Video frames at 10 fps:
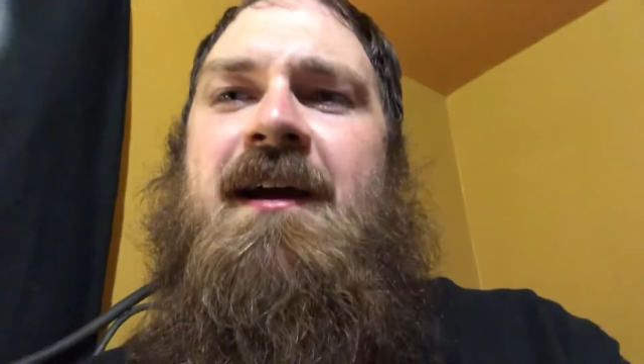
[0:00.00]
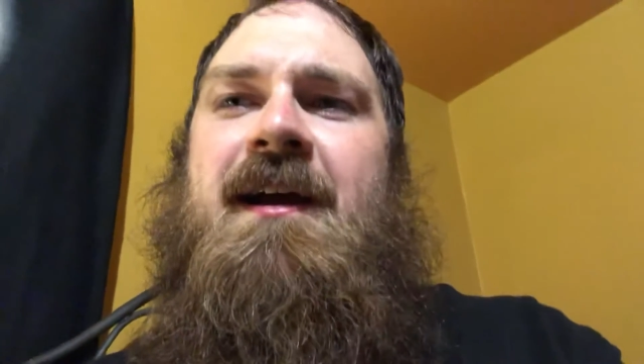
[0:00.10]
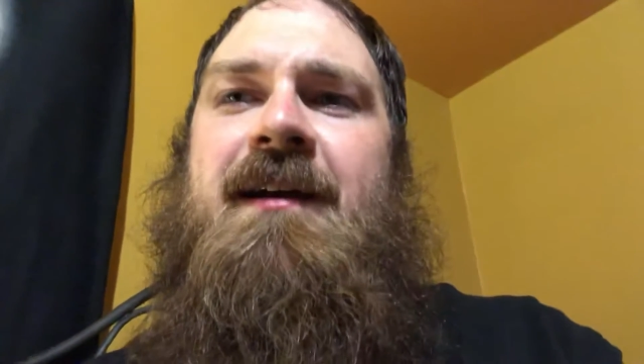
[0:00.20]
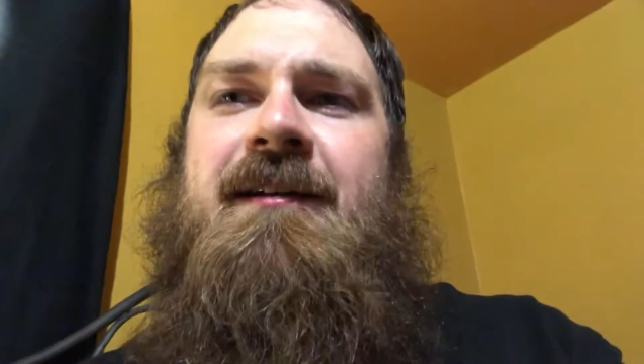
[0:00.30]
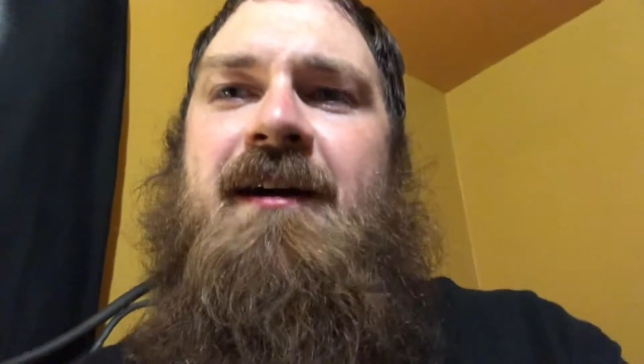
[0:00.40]

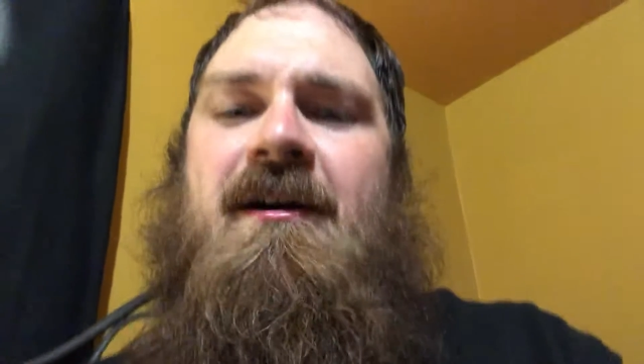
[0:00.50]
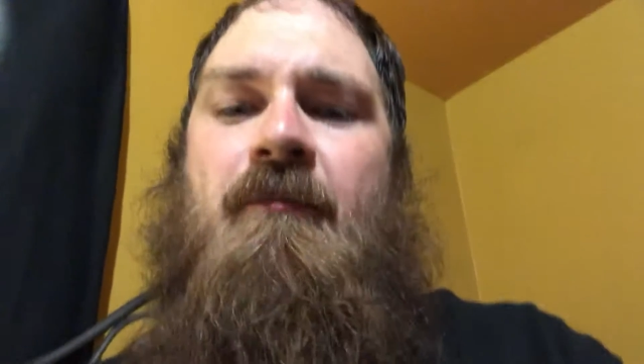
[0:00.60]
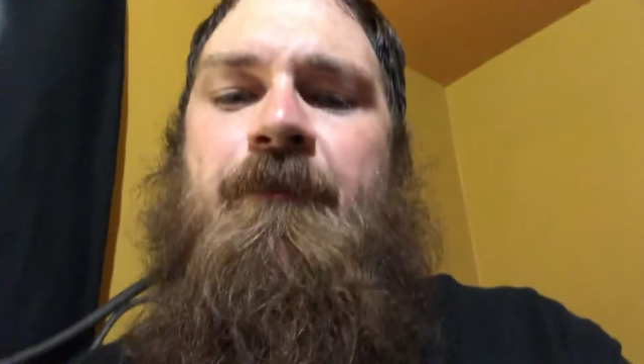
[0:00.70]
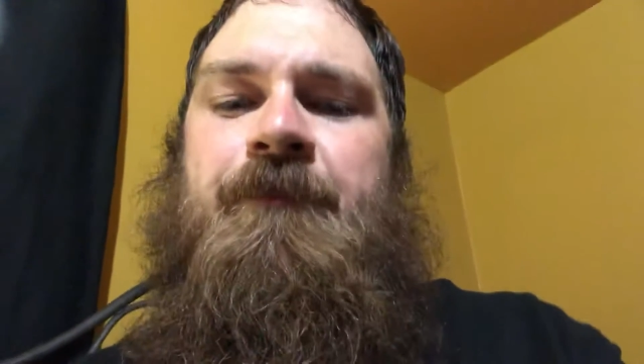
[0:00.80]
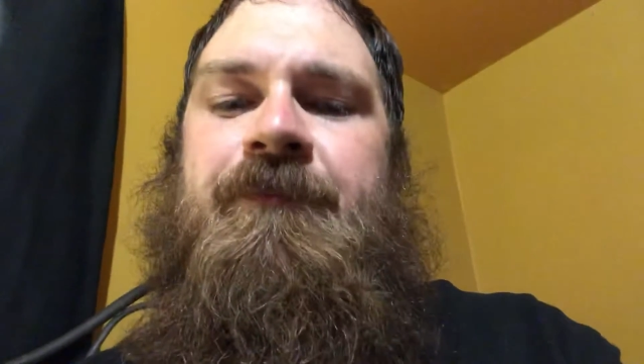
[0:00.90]
and
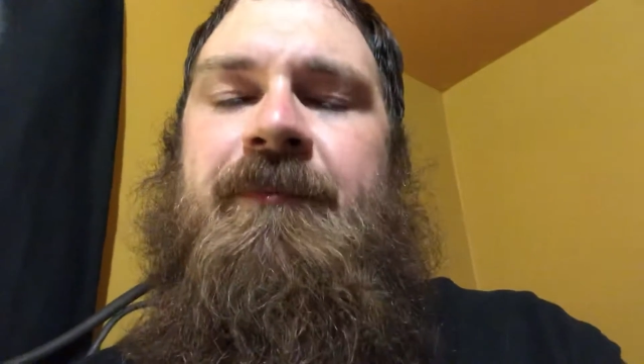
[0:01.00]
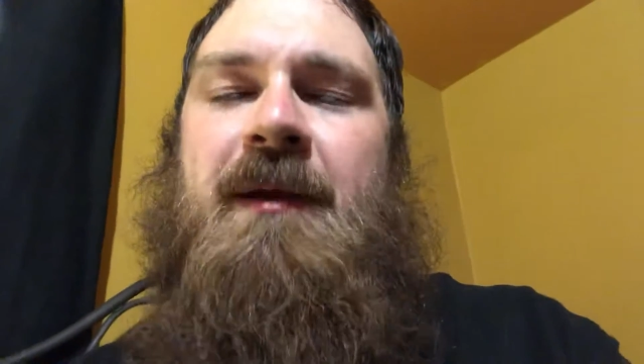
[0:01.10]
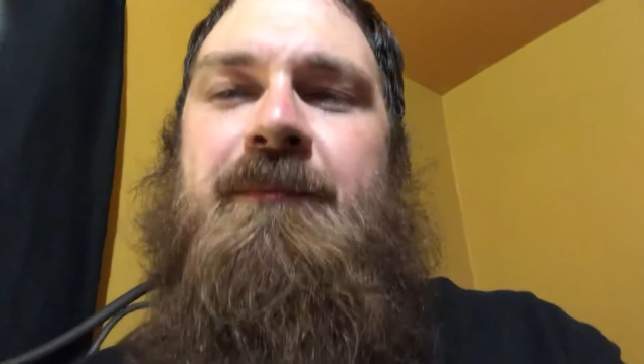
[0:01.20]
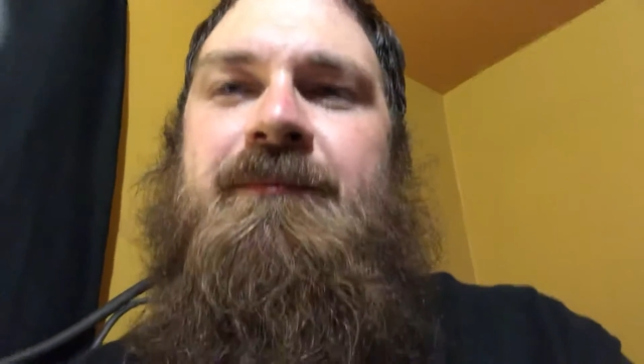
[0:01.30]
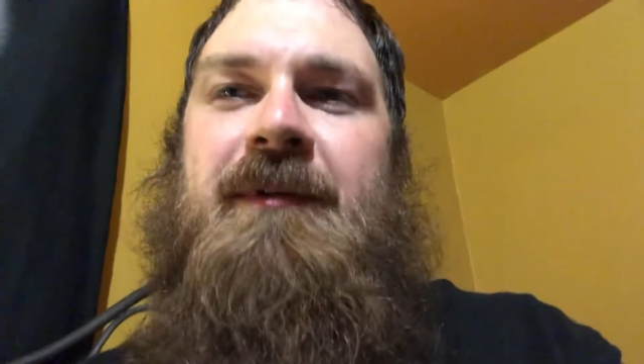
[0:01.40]
um,
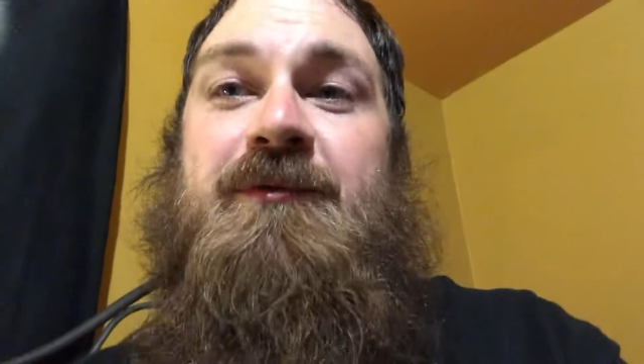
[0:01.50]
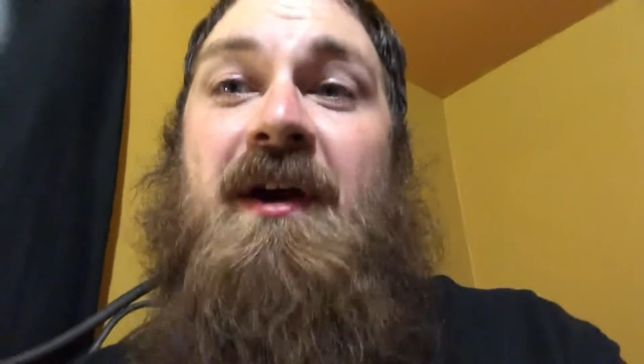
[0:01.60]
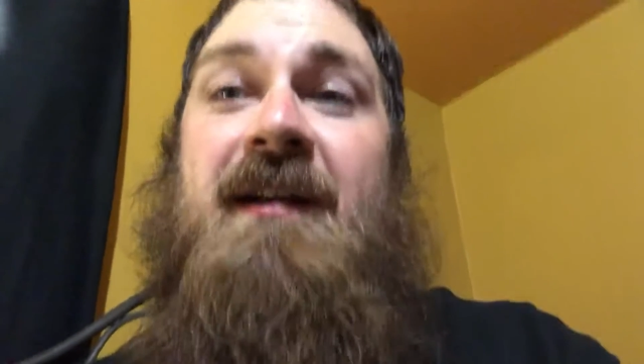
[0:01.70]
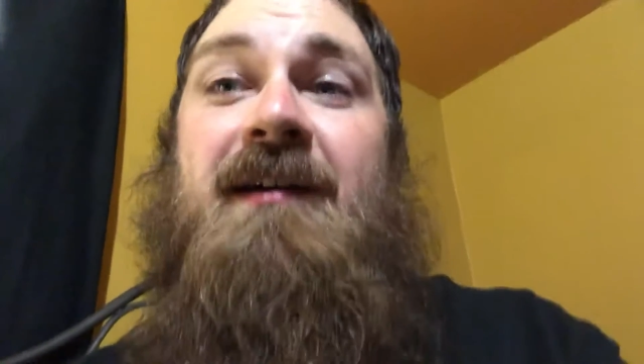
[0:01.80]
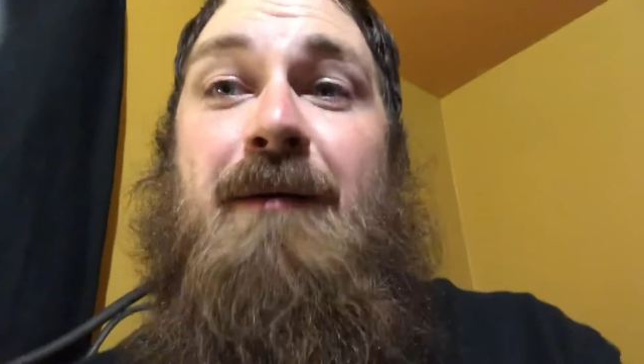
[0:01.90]
I'm, I'm,
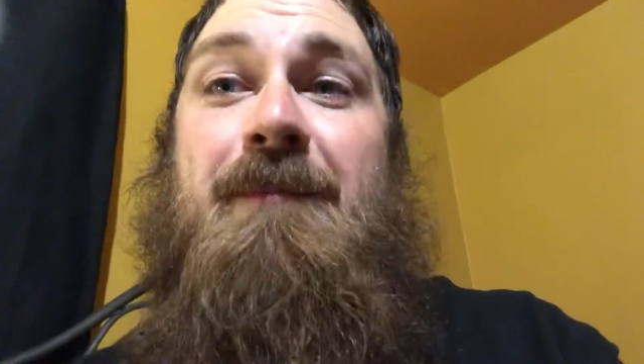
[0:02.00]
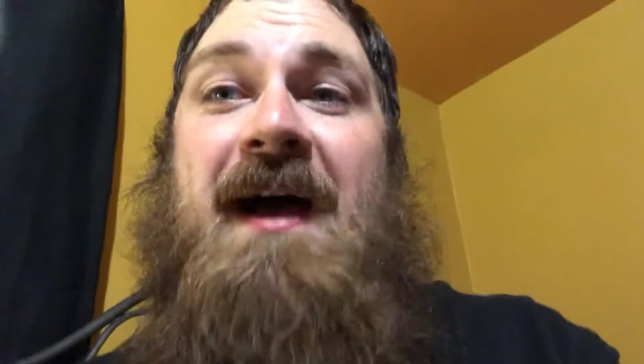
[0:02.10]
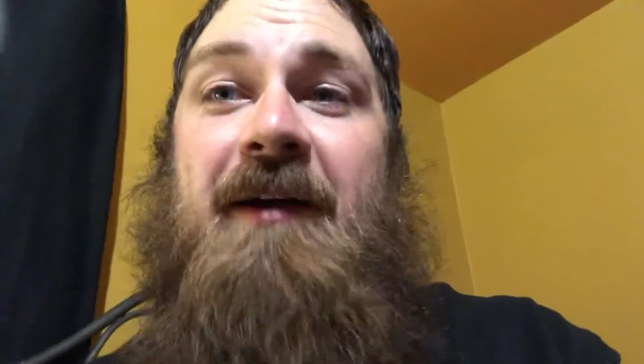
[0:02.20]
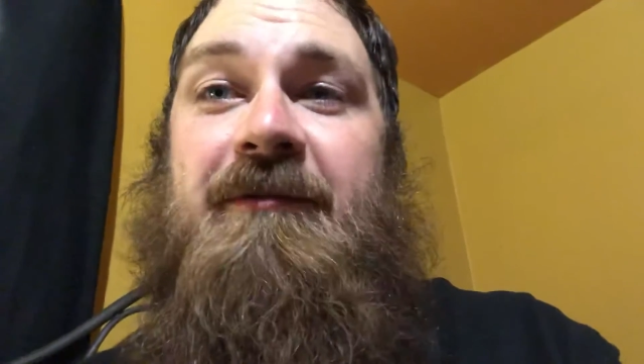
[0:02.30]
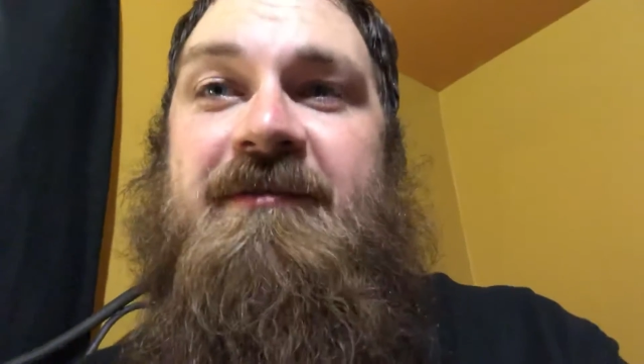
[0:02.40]
trying to cut
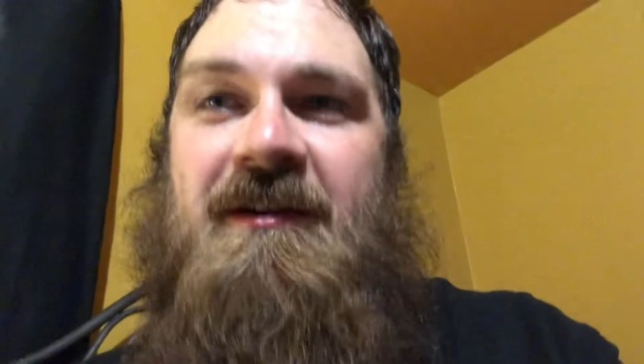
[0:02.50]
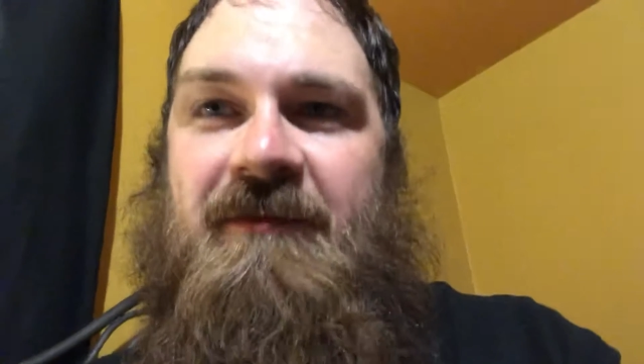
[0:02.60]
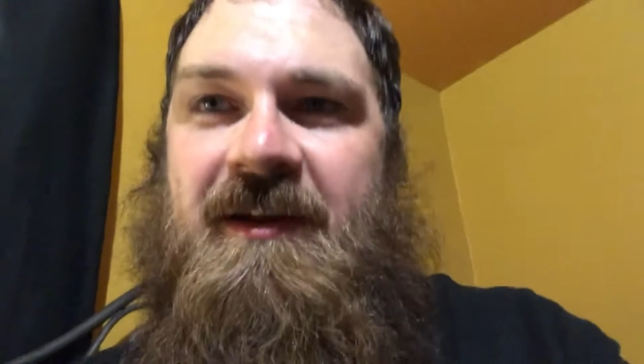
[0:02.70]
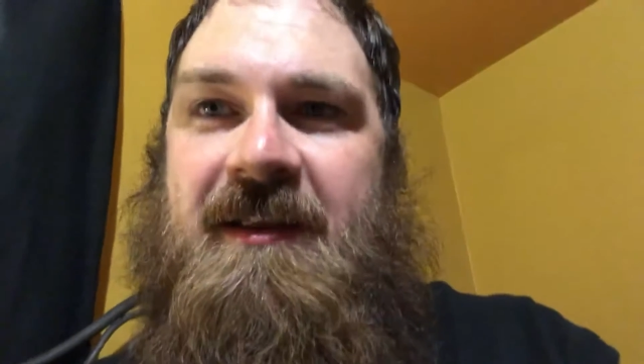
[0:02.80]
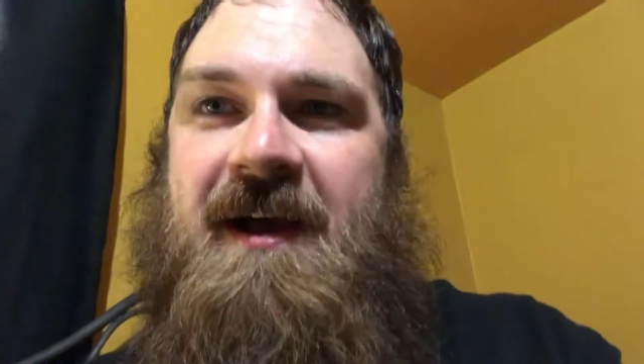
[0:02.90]
back on
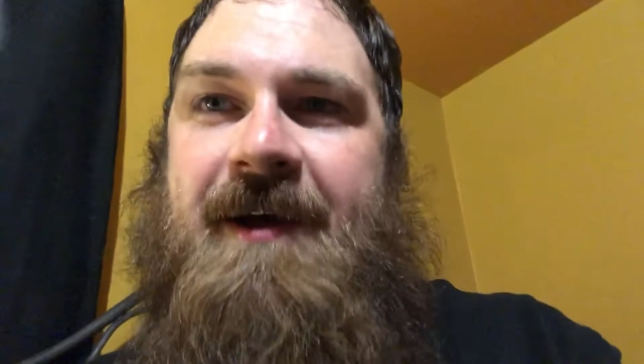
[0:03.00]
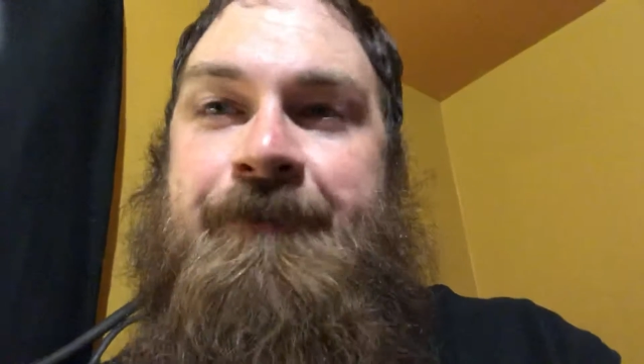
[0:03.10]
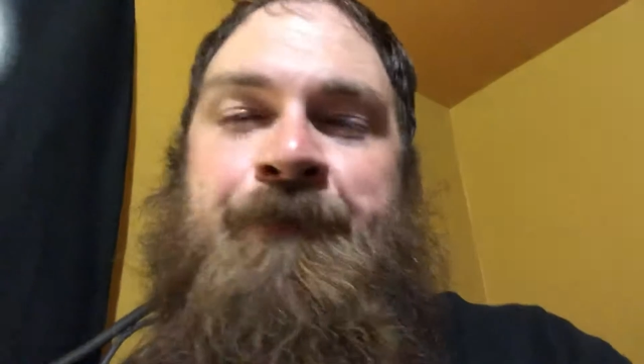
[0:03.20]
stuff like that.